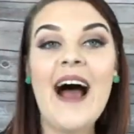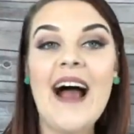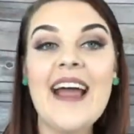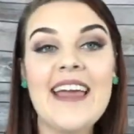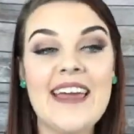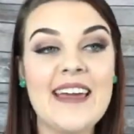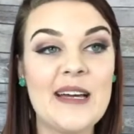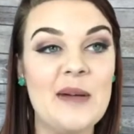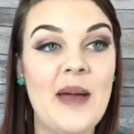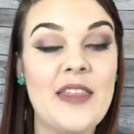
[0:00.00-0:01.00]
I
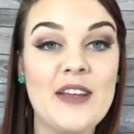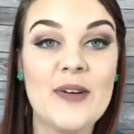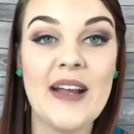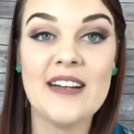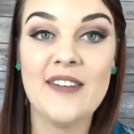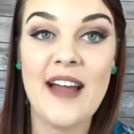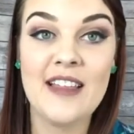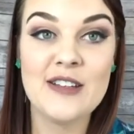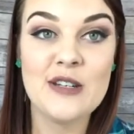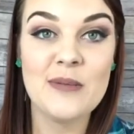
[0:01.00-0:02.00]
am the creator of
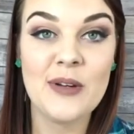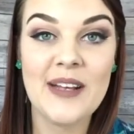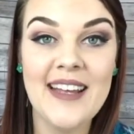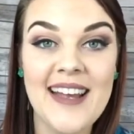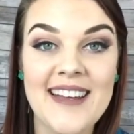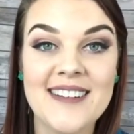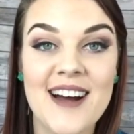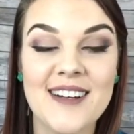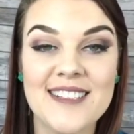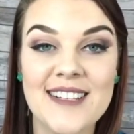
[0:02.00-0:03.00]
Hello True Beauty and
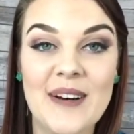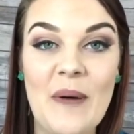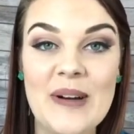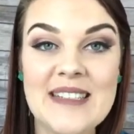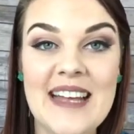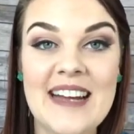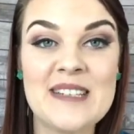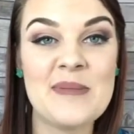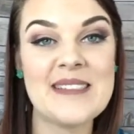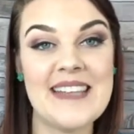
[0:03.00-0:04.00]
also Orange
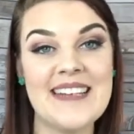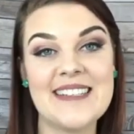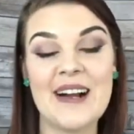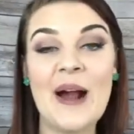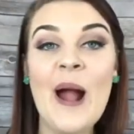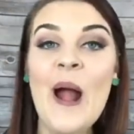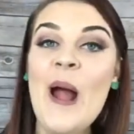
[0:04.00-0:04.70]
Status presenter